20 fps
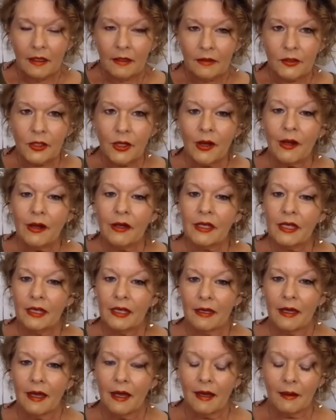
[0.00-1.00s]

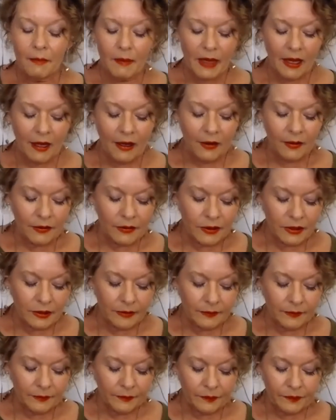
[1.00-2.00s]
talking about
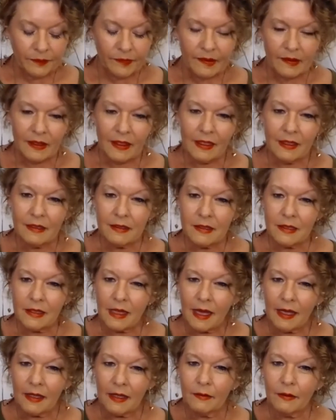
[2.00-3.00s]
things
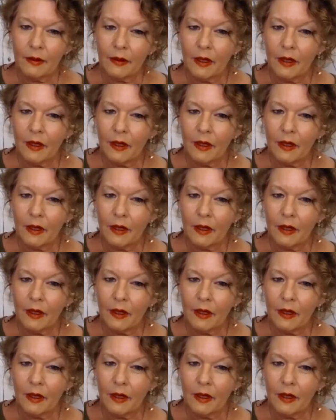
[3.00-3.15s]
that